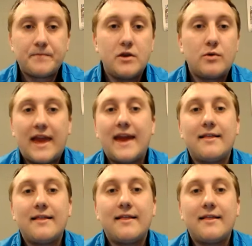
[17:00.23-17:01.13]
You
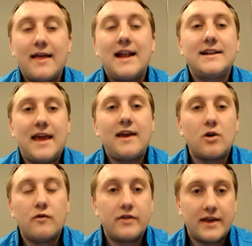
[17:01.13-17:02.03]
can't let it take
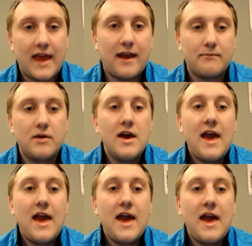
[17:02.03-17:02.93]
over the game.
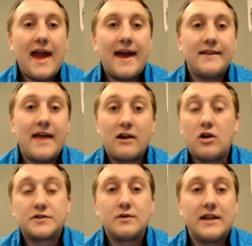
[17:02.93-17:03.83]
And that'll
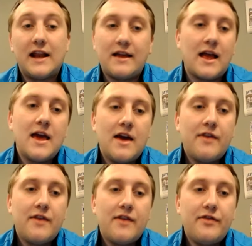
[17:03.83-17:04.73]
also lead. I
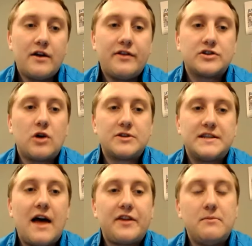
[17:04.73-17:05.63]
there, there's almost
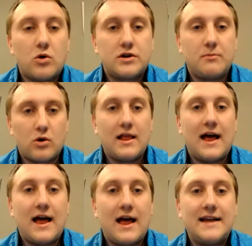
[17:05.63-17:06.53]
nothing more
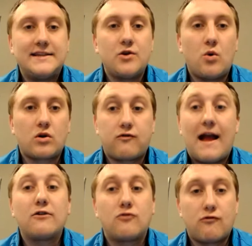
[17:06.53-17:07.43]
demoralizing or
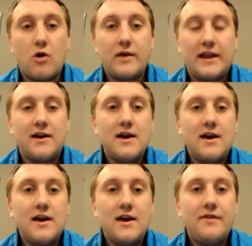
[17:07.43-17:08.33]
crowd growing
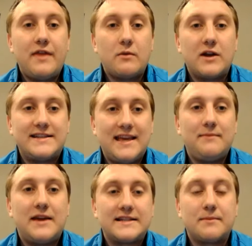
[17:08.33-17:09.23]
than when a team
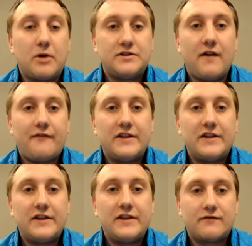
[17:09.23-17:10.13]
gets a bunch of
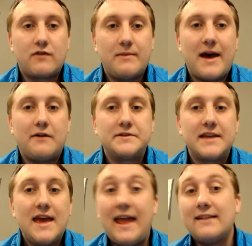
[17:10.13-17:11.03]
offensive rebounds
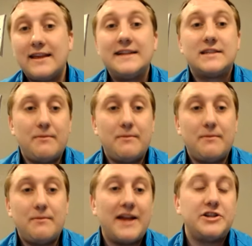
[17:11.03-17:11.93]
and it leads to
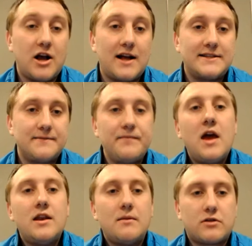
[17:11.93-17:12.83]
made shots.
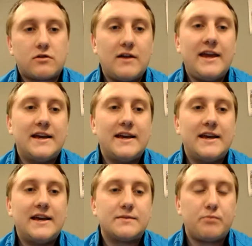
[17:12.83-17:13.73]
Number three is
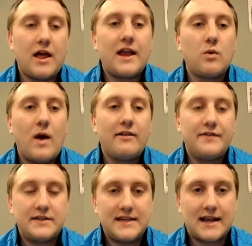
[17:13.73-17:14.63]
playing well in
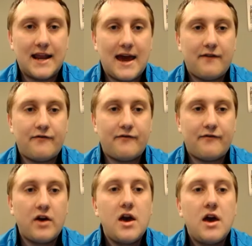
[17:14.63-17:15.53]
the second half.
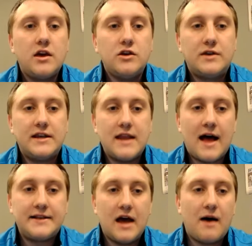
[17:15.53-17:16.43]
You did
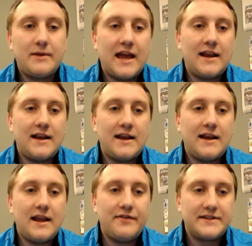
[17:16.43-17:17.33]
not dominate in
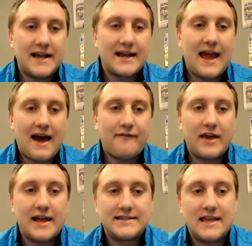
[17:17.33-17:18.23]
the second half
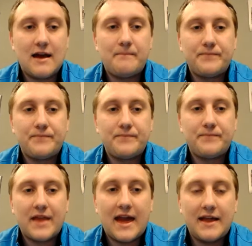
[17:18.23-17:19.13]
against them.
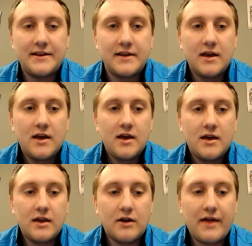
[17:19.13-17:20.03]
And,
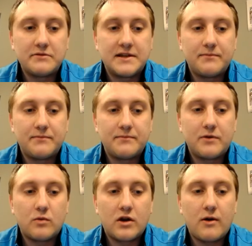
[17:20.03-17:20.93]
you know, that was something
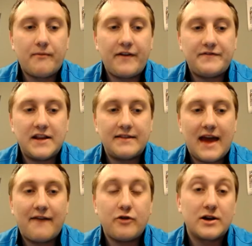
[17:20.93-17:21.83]
where you're up 15 at the
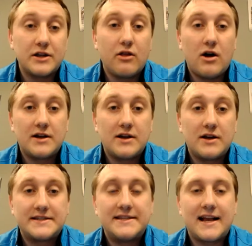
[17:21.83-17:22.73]
half. You actually lost
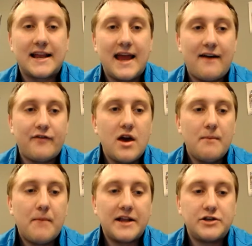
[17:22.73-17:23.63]
the second half
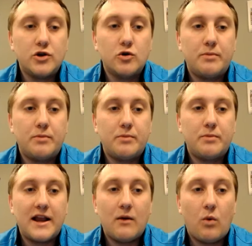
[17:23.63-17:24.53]
by two. But
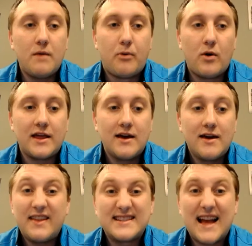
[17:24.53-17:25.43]
at one point,
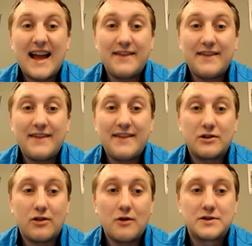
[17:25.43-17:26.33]
things got even
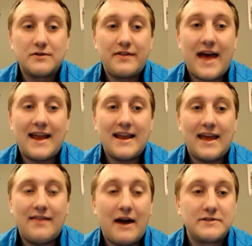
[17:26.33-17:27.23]
closer than that.
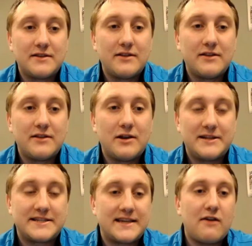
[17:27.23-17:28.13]
And that was a little bit
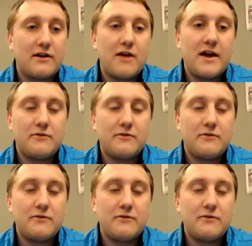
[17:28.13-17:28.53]
scary, right?